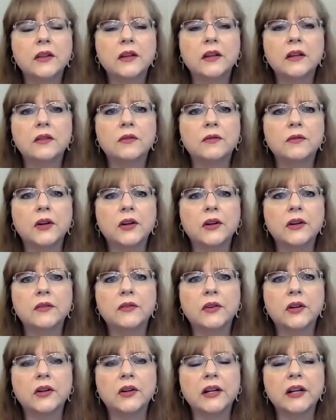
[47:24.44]
think it's very,
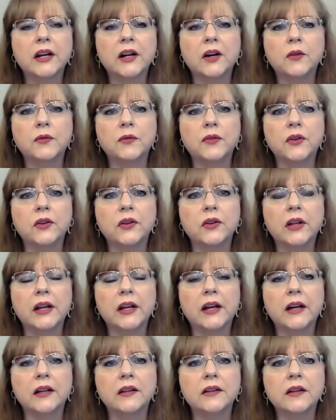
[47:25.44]
very helpful.
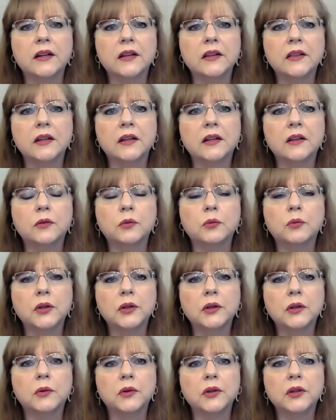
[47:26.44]
And I think it's
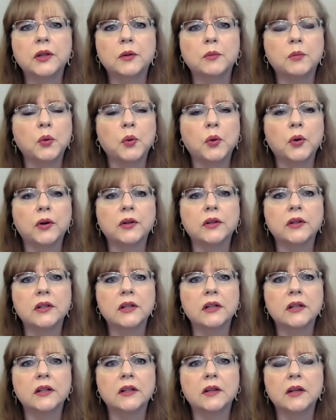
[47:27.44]
really, really important.
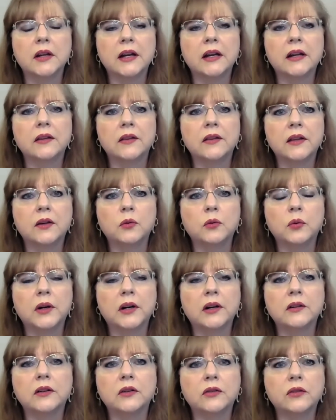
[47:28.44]
And, and the
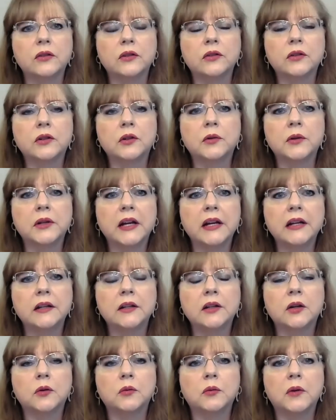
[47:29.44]
awareness you're
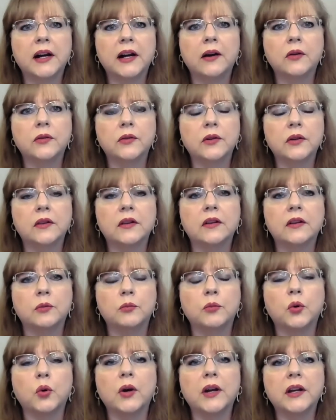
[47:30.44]
creating around this
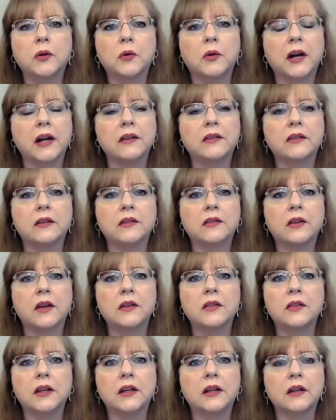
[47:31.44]
boy crisis, I
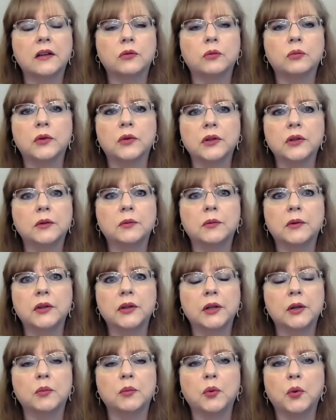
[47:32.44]
think is really,
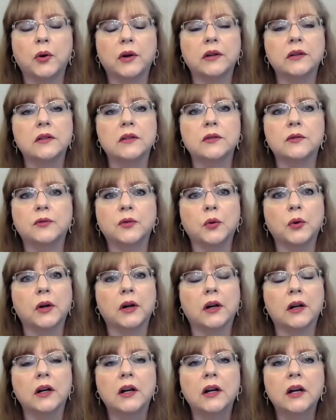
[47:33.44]
really important
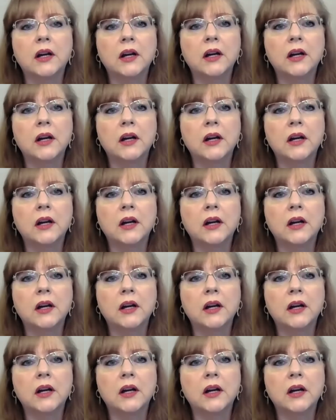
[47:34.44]
for,